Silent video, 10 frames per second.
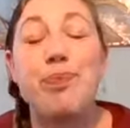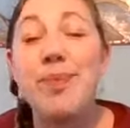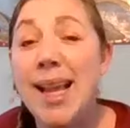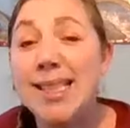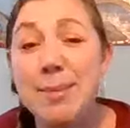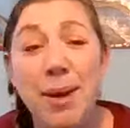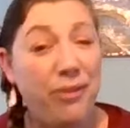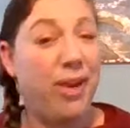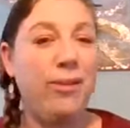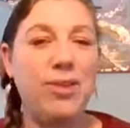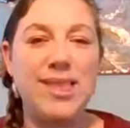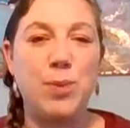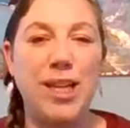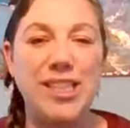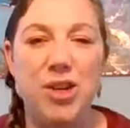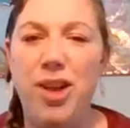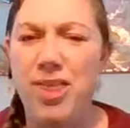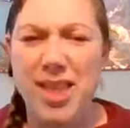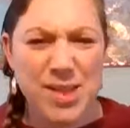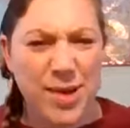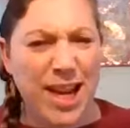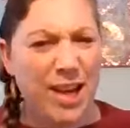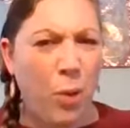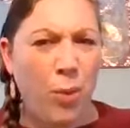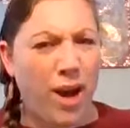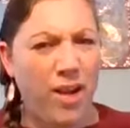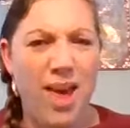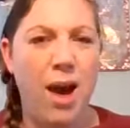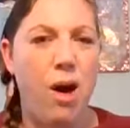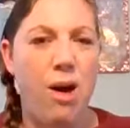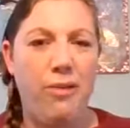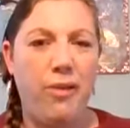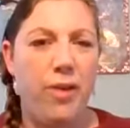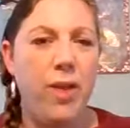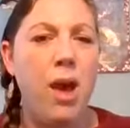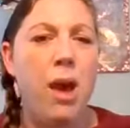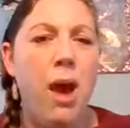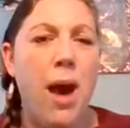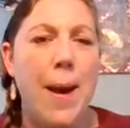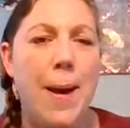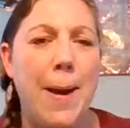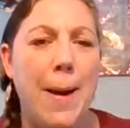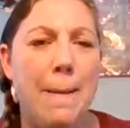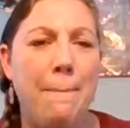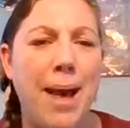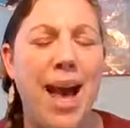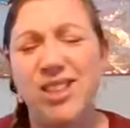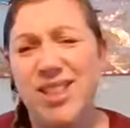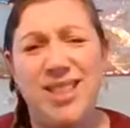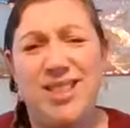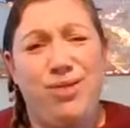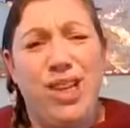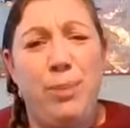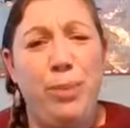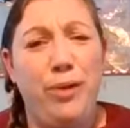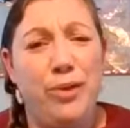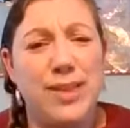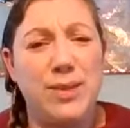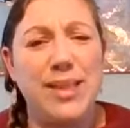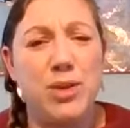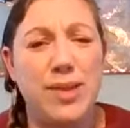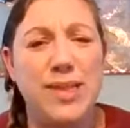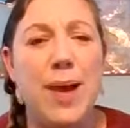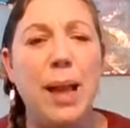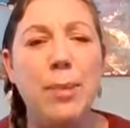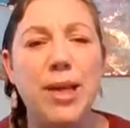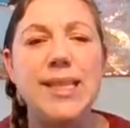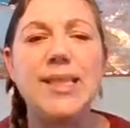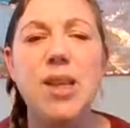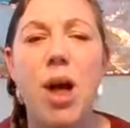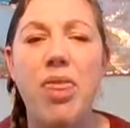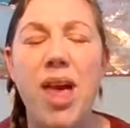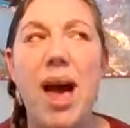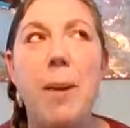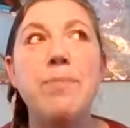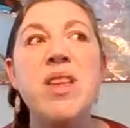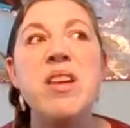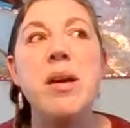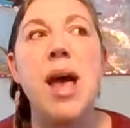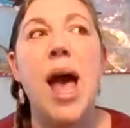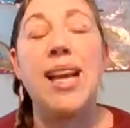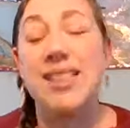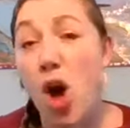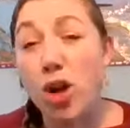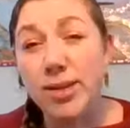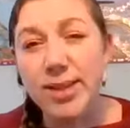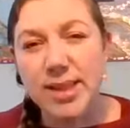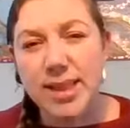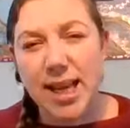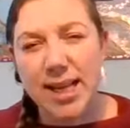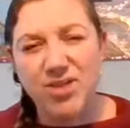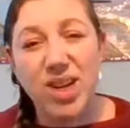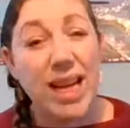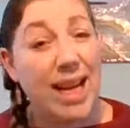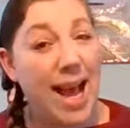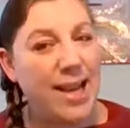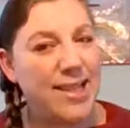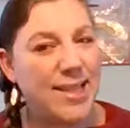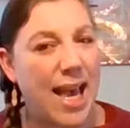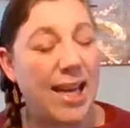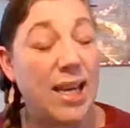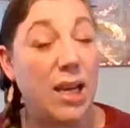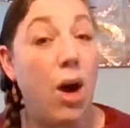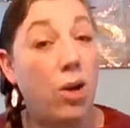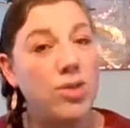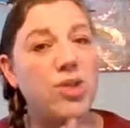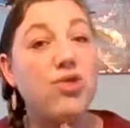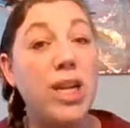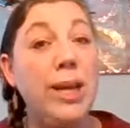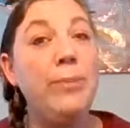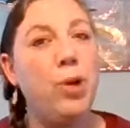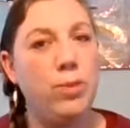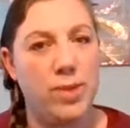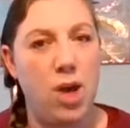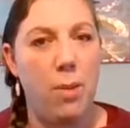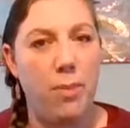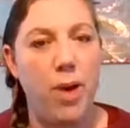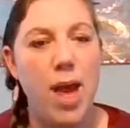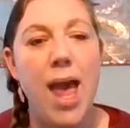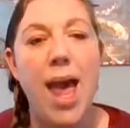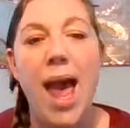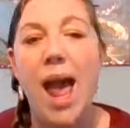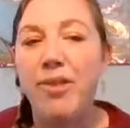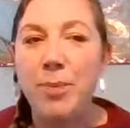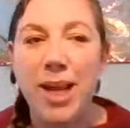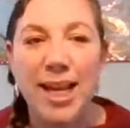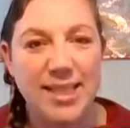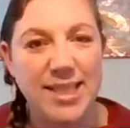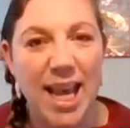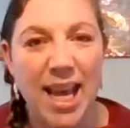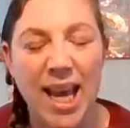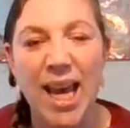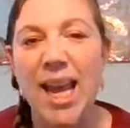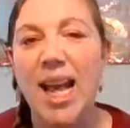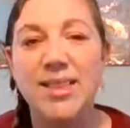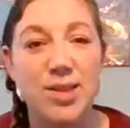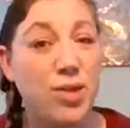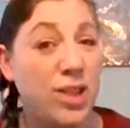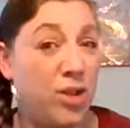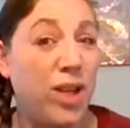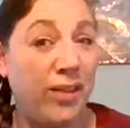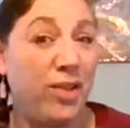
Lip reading: It's my favorite sweater. This one I don't wear that often. Actually, it's a really beautiful sweater as well, but it's not that. It's Holst. It's really light, and Holst really blooms up. Everybody's saying it. As soon as you give it a